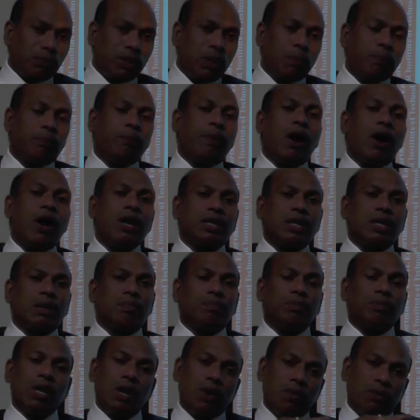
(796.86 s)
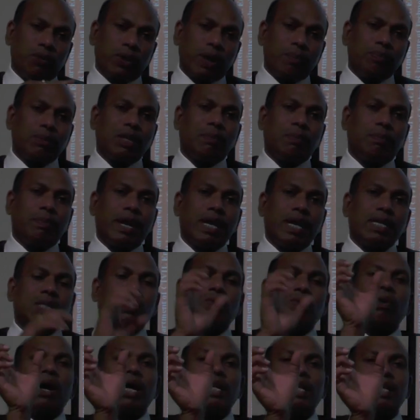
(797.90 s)
the bottom, from the base,
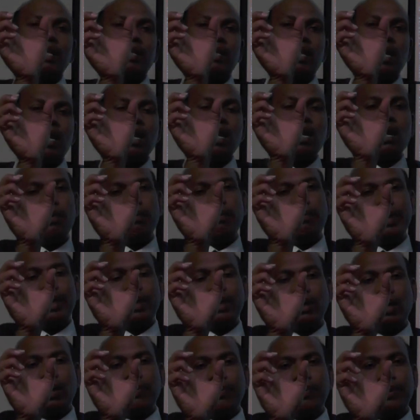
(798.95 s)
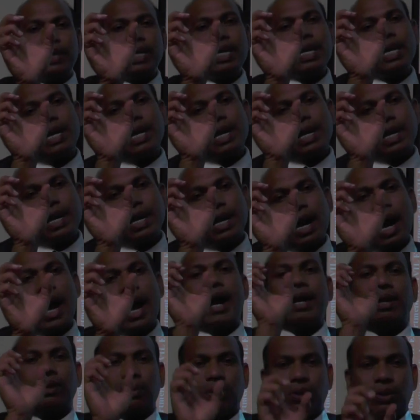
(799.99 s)
what is the width of the
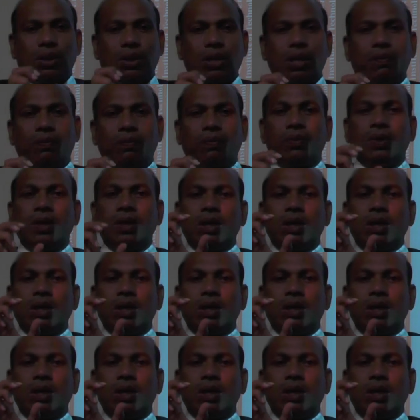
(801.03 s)
hydrograph.